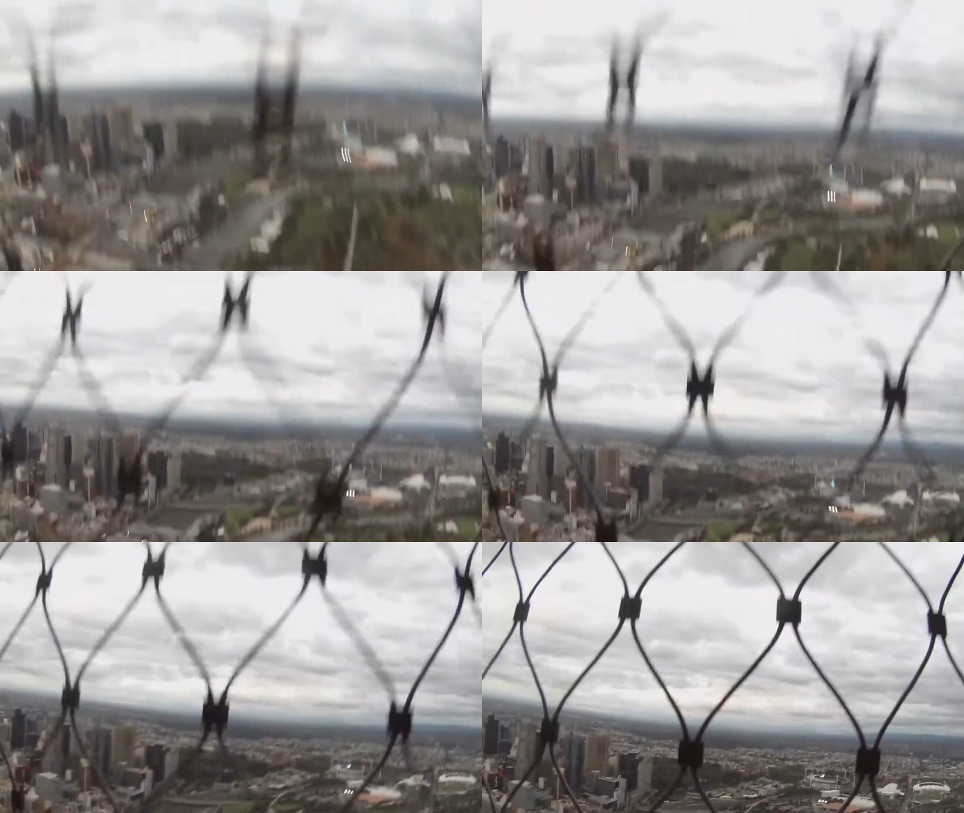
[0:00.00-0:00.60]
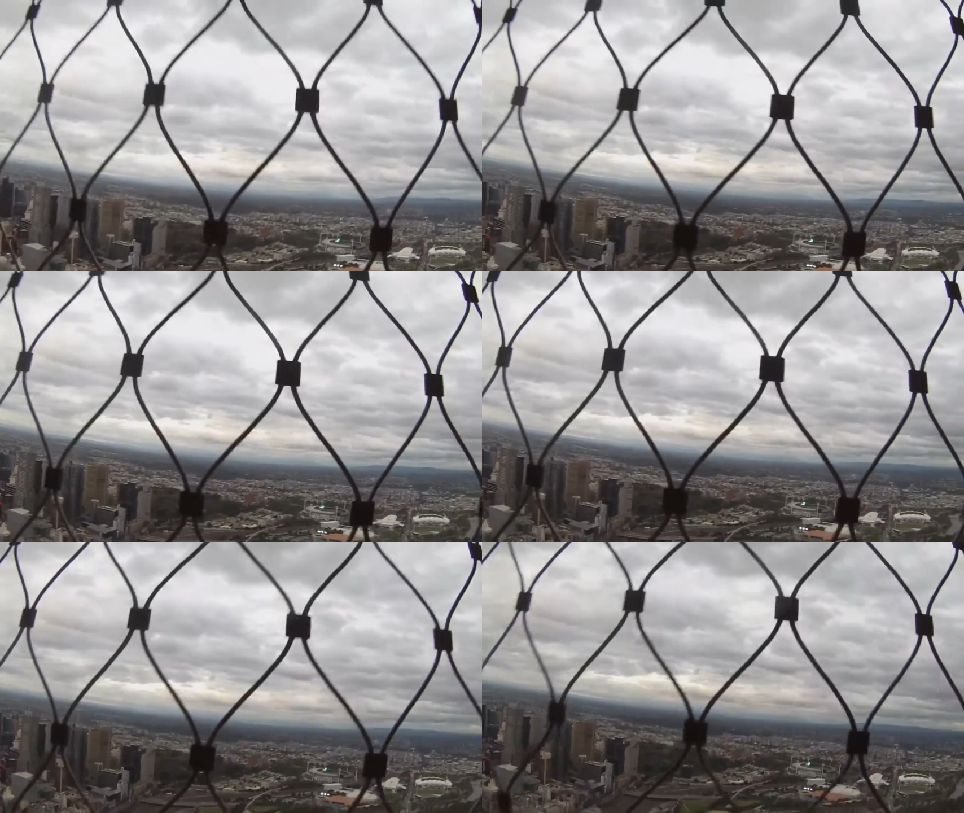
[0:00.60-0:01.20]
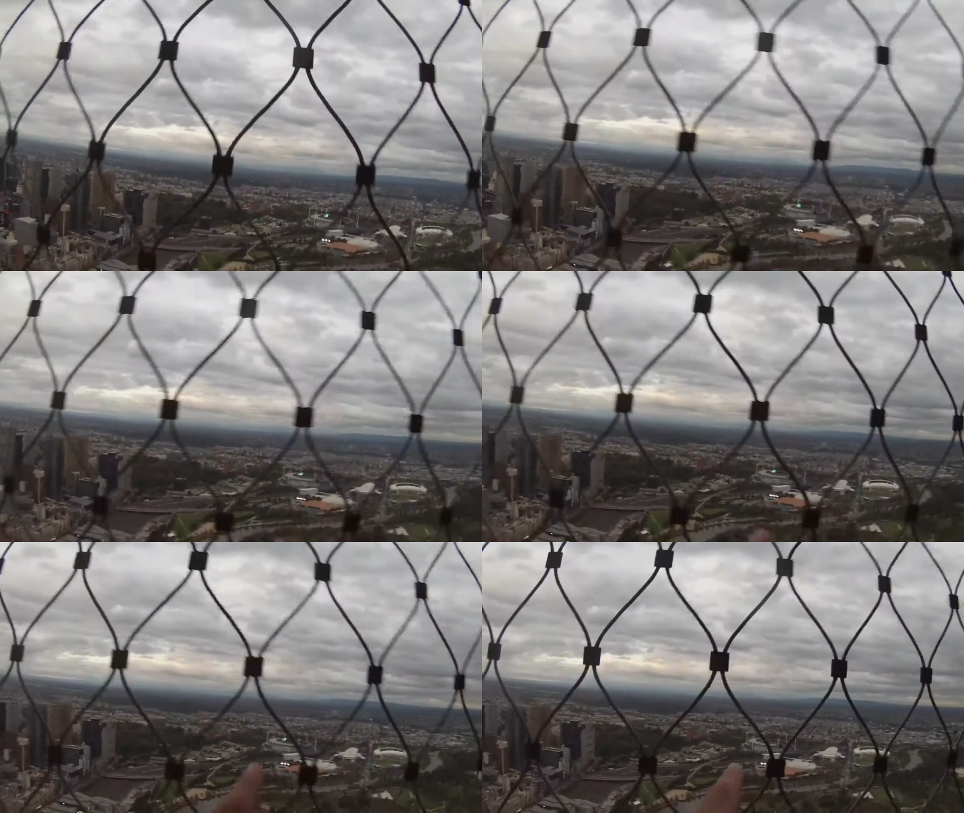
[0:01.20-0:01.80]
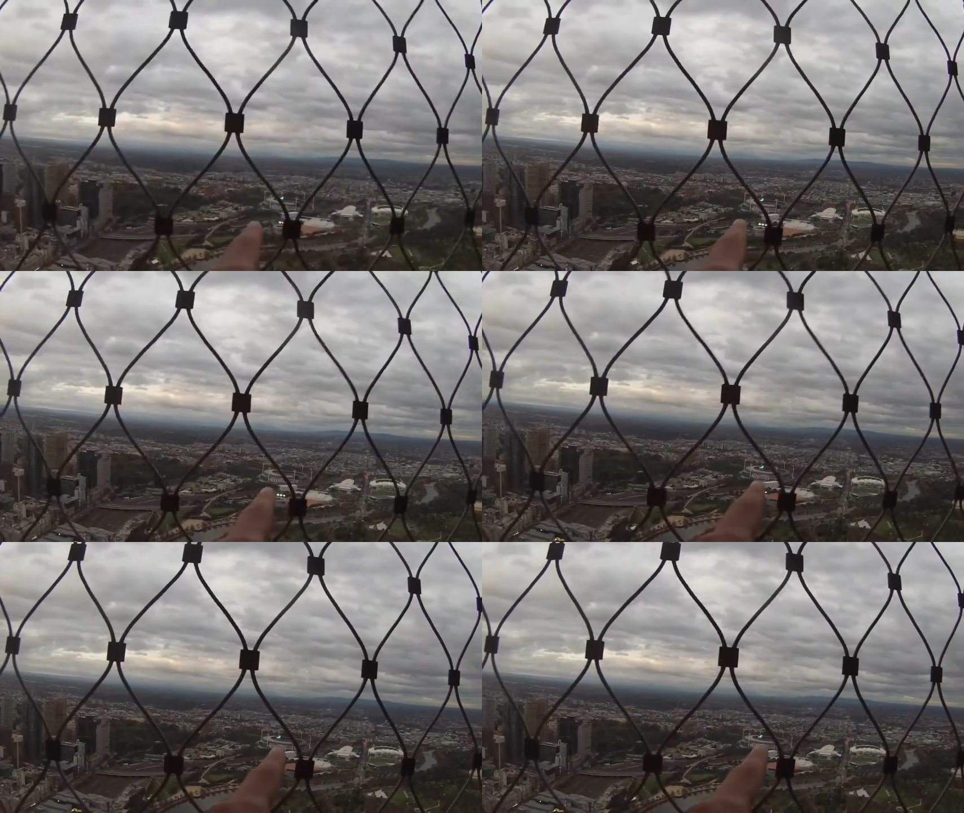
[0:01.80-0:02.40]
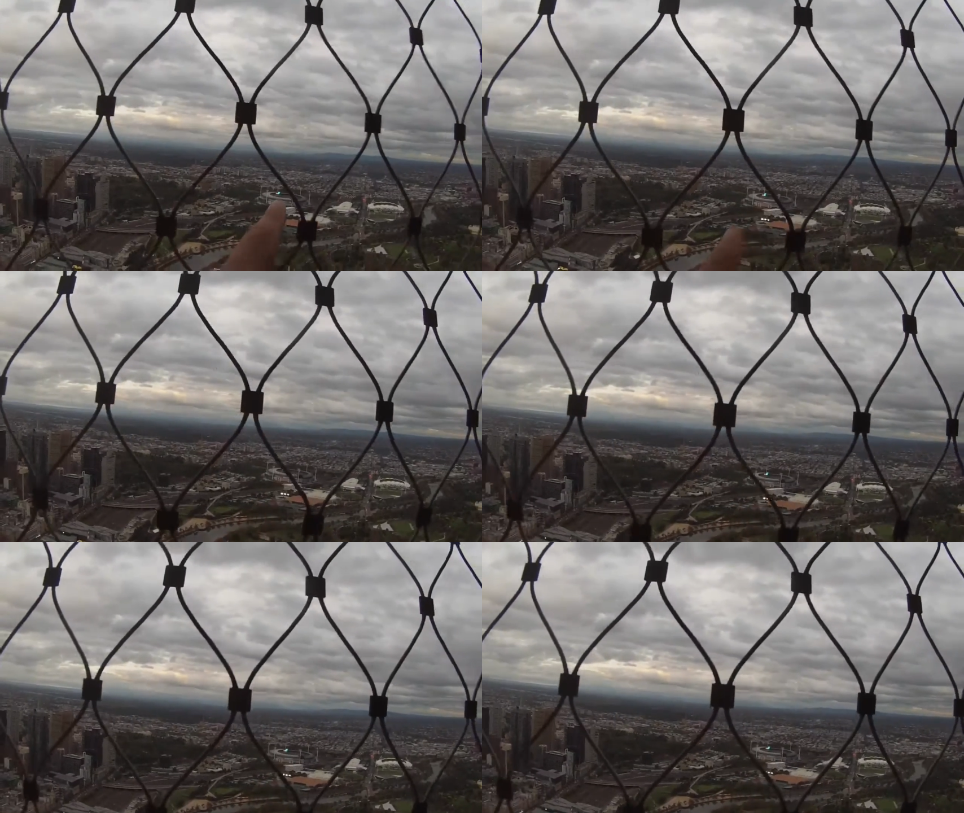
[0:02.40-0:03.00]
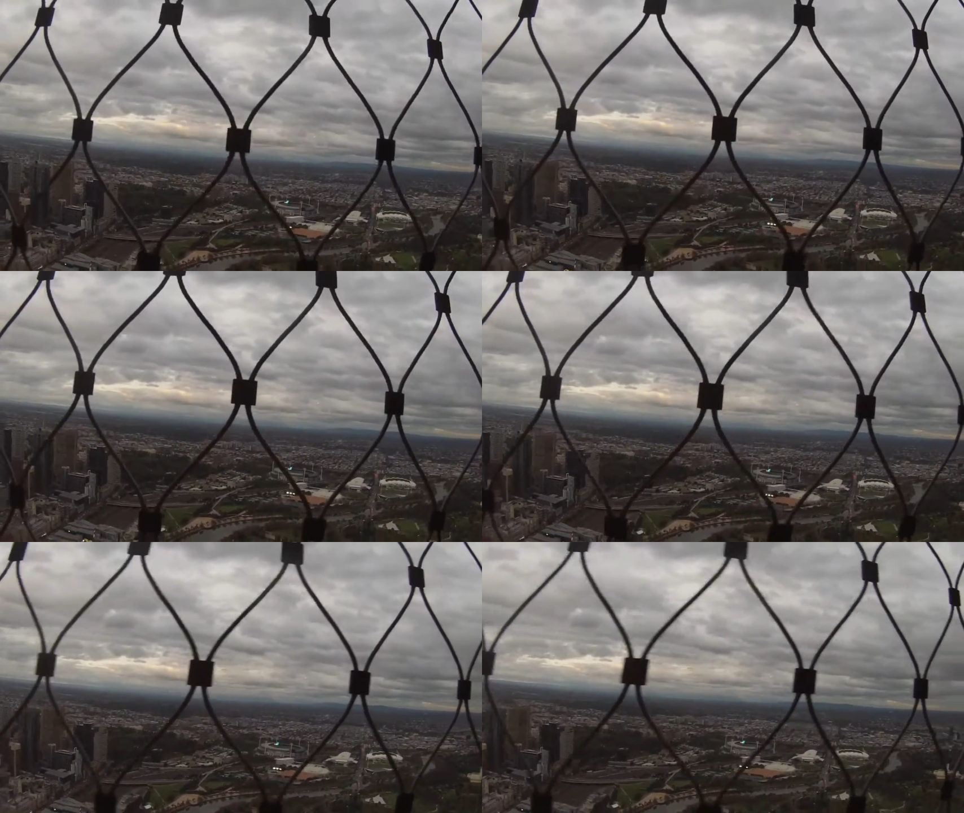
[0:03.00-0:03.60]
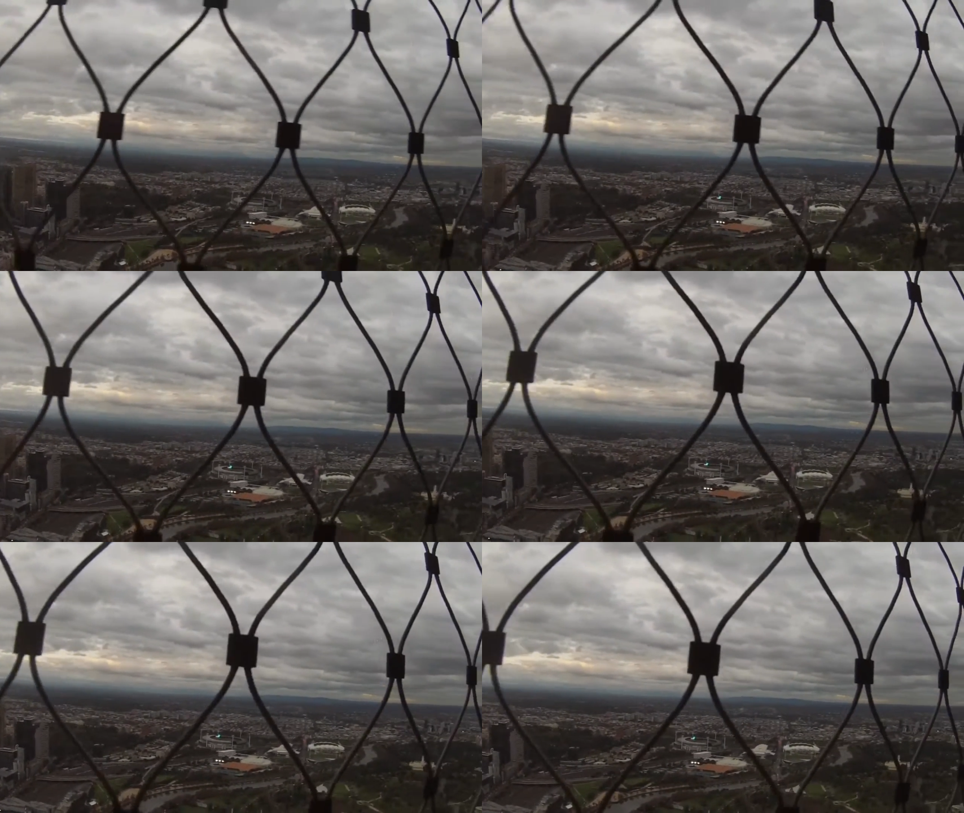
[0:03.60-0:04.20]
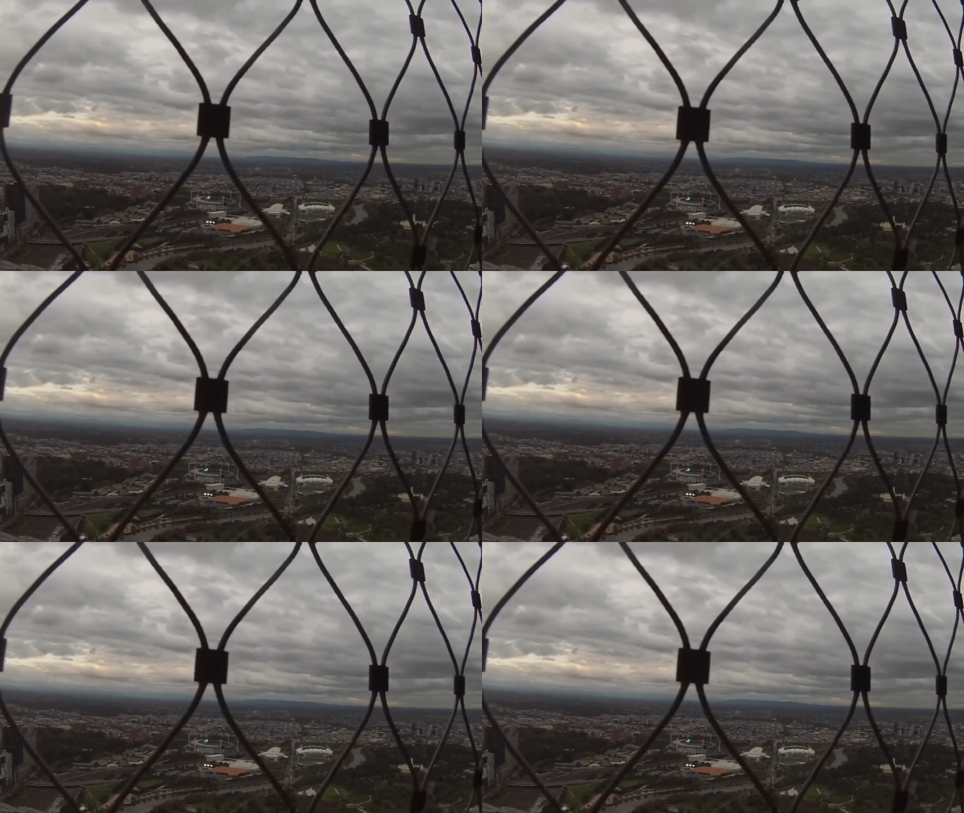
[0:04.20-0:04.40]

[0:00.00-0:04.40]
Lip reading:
Nobody's mouth can be seen.